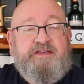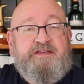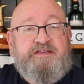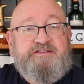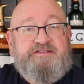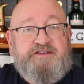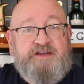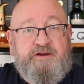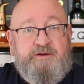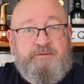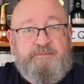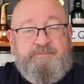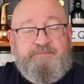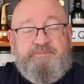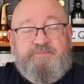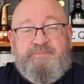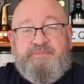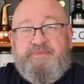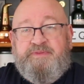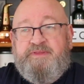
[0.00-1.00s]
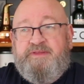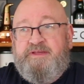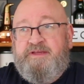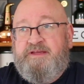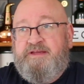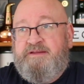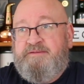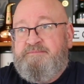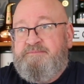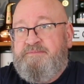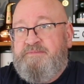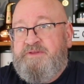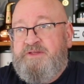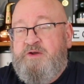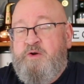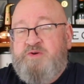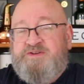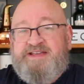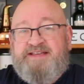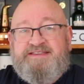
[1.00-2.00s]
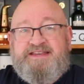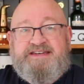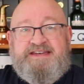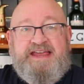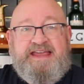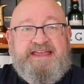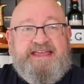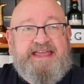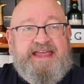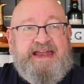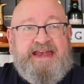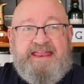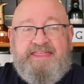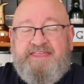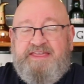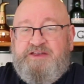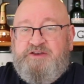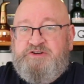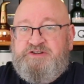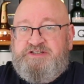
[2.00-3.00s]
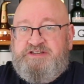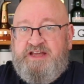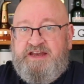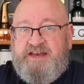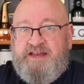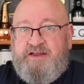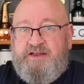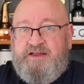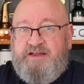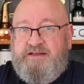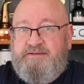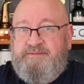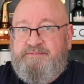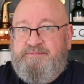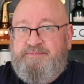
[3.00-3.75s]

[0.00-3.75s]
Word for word: So, you always have to take anything you study,